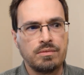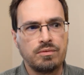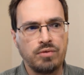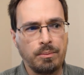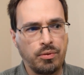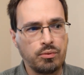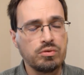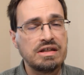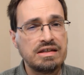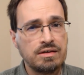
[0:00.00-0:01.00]
from
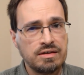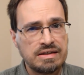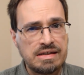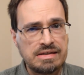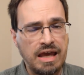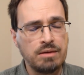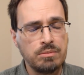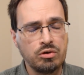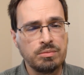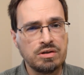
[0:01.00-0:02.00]
3
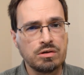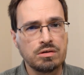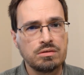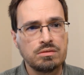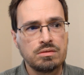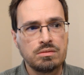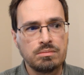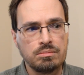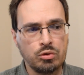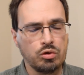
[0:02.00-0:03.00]
10-millimeter
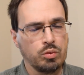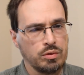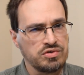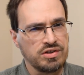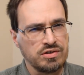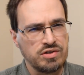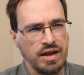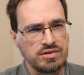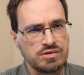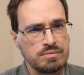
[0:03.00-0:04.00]
bullet wounds to the
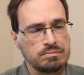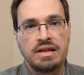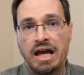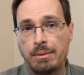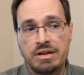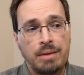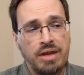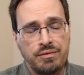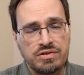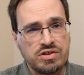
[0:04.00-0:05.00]
chest. I mean, I'm
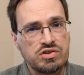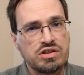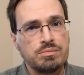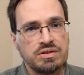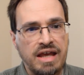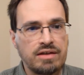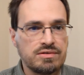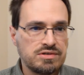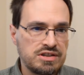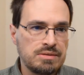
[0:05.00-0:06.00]
not a physician, but
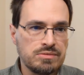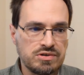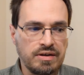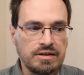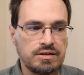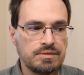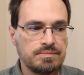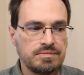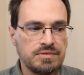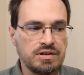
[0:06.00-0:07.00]
that seems like
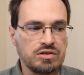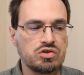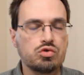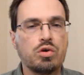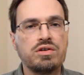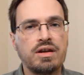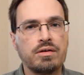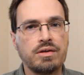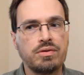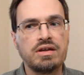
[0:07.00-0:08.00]
an
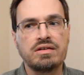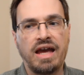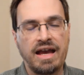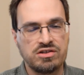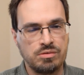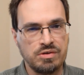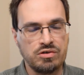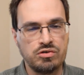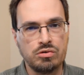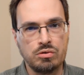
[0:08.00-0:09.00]
extraordinary thing to ask somebody
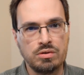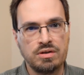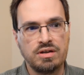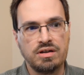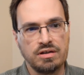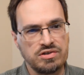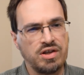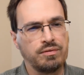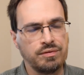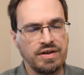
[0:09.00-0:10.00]
to do in a
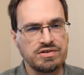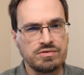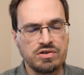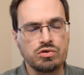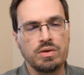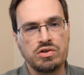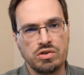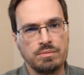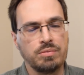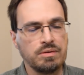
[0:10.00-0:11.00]
self-defensive
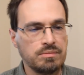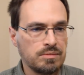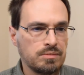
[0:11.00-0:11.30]
situation, but